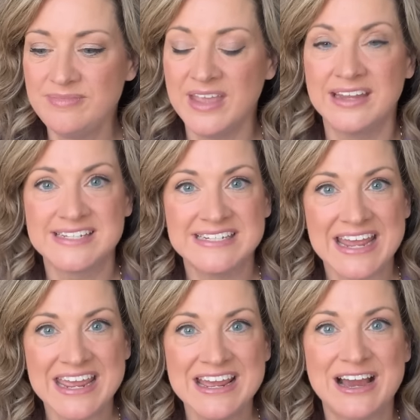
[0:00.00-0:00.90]
And
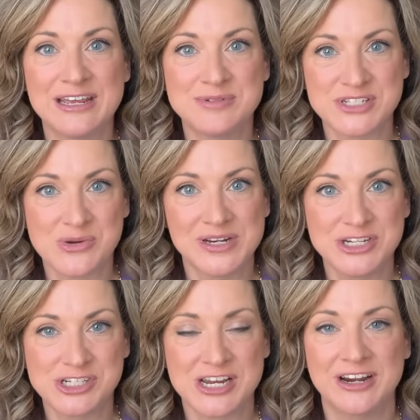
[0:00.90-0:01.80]
today I'm just going to
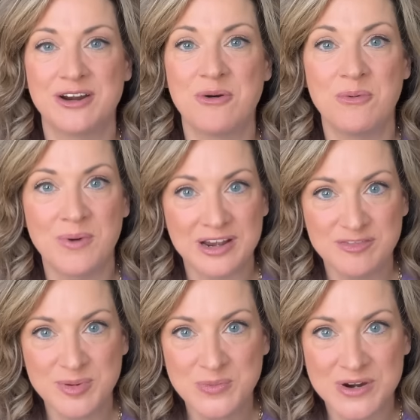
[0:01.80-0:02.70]
share what
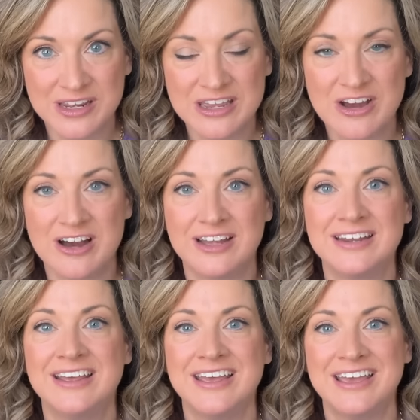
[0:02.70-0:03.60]
I've been working
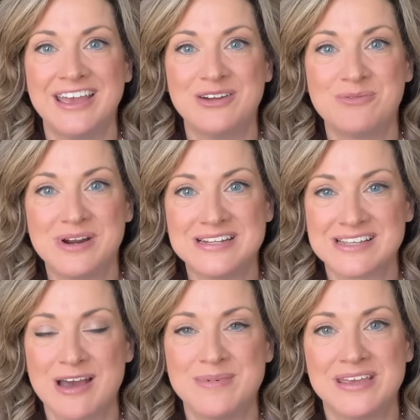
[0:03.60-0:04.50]
on and what is
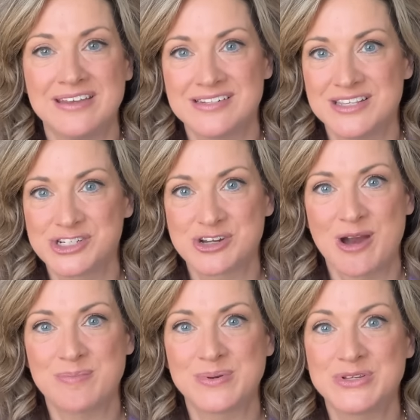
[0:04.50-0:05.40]
coming into the
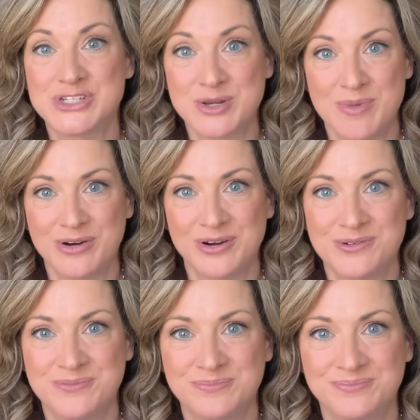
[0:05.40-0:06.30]
shop
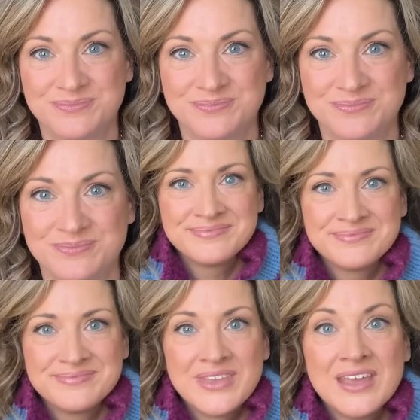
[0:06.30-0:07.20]
tomorrow.
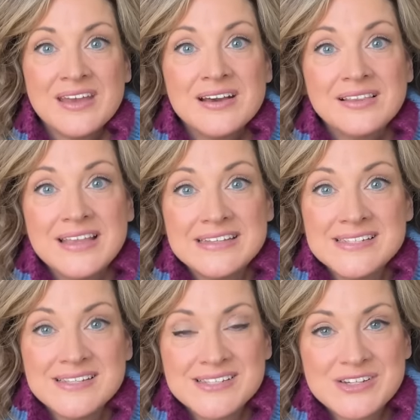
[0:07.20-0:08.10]

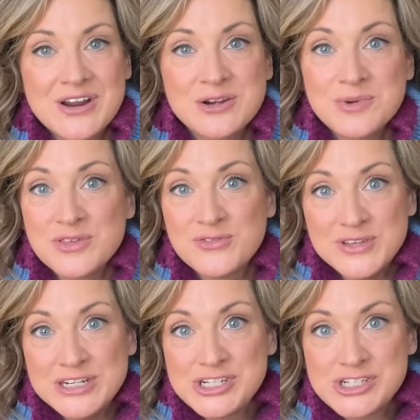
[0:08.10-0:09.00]
Let's start with a
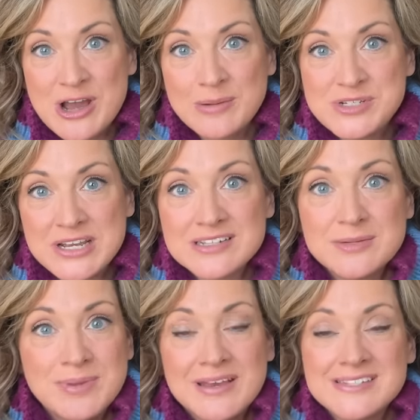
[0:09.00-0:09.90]
finished object
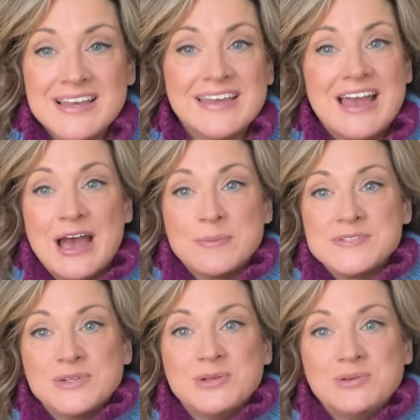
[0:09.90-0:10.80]
because I
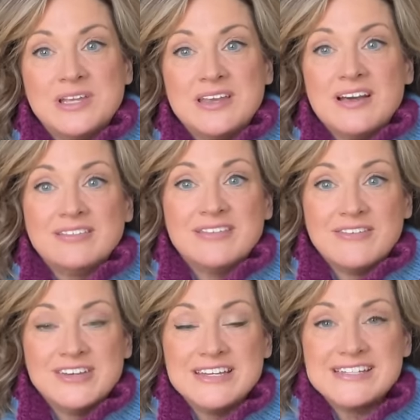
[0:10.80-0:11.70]
absolutely
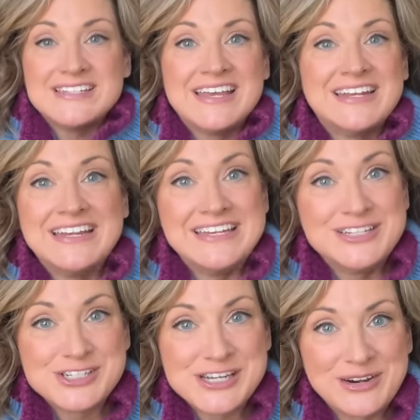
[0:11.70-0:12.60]
love it and I need
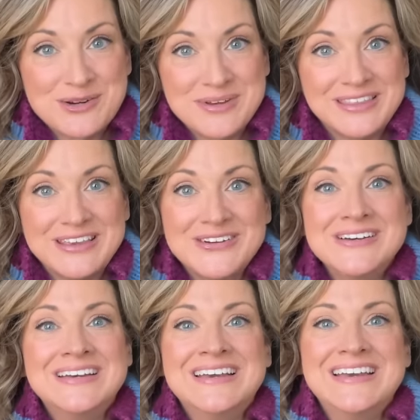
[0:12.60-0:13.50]
to share it with
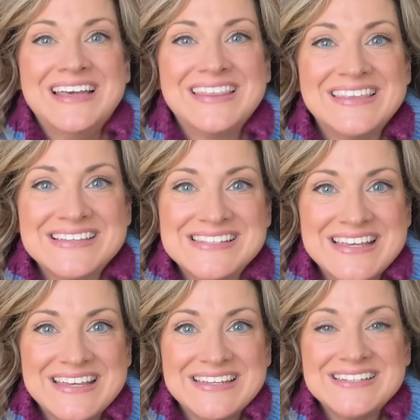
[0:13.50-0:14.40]
you. This
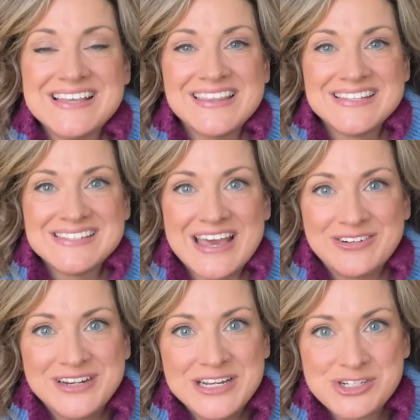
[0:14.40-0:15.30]
is the
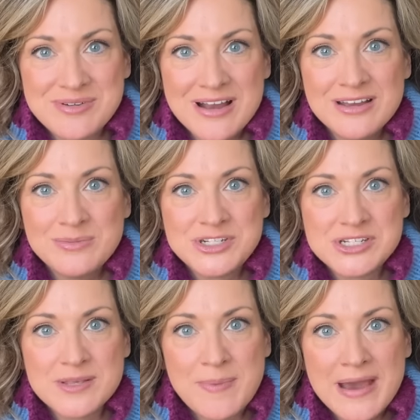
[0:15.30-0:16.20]
Saturday Shrug, which
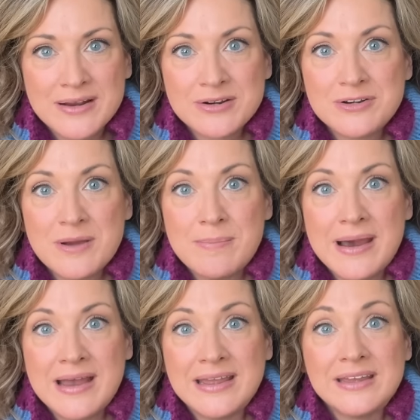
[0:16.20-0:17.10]
is a pattern
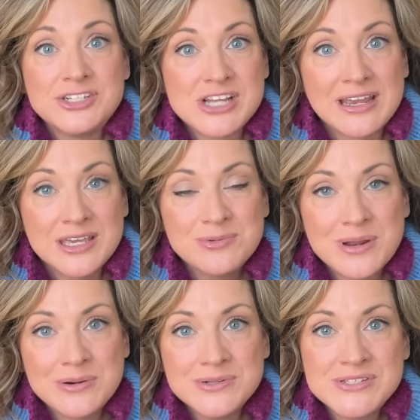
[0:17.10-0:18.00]
by Jackie
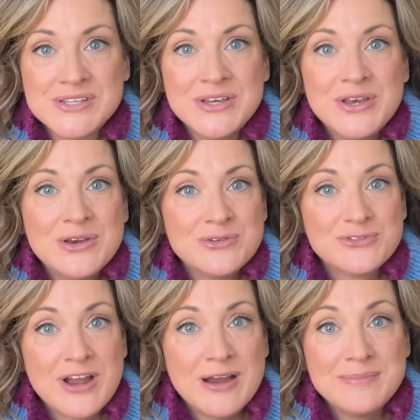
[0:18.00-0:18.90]
Rose
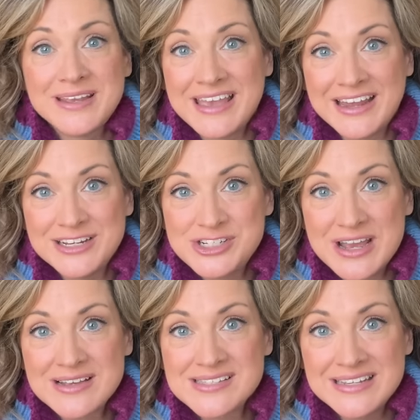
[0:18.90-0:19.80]
from Catty
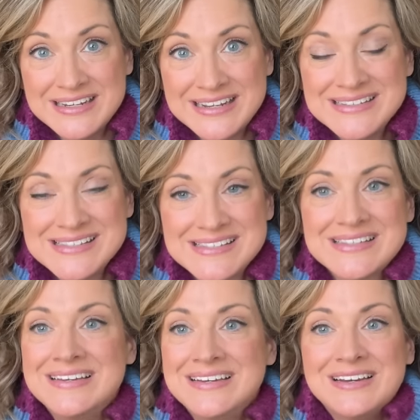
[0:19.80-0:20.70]
Jack's Knits.
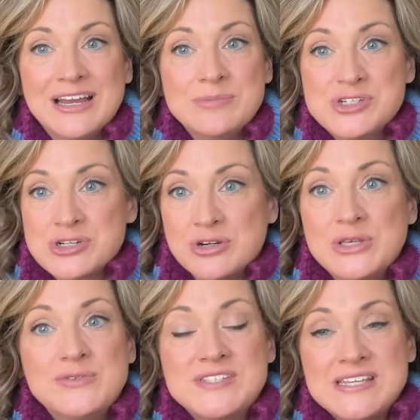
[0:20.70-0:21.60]
I'm sure
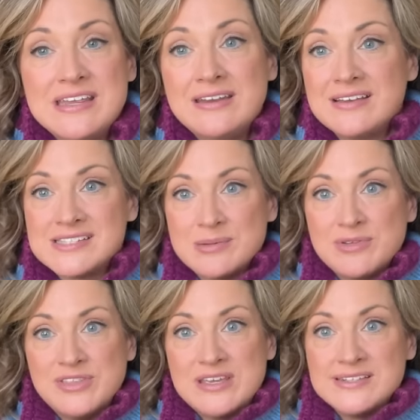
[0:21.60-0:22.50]
you've seen some
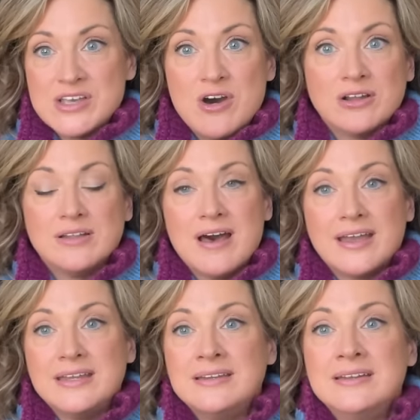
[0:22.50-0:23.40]
of these
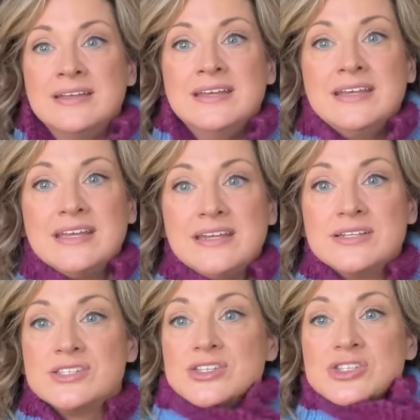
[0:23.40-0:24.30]
online. It
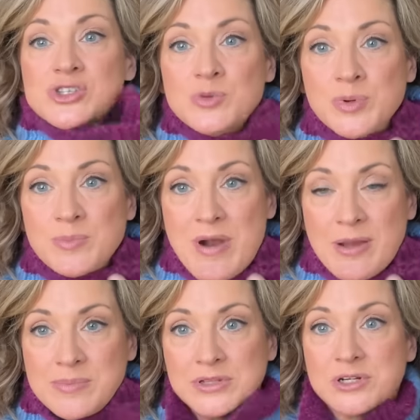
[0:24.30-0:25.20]
is super
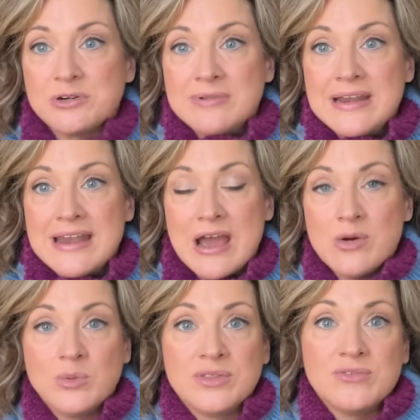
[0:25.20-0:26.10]
popular right
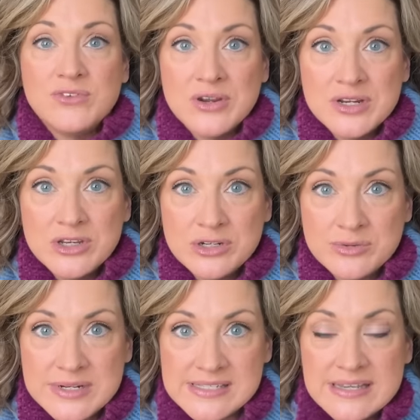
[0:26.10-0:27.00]
now with very good
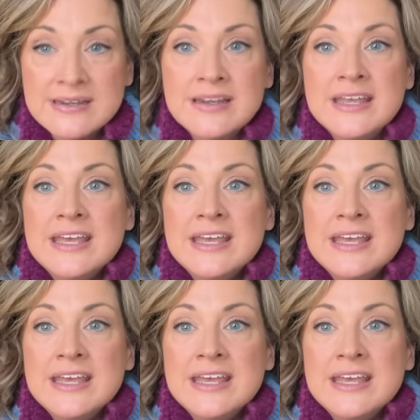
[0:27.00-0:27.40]
reason.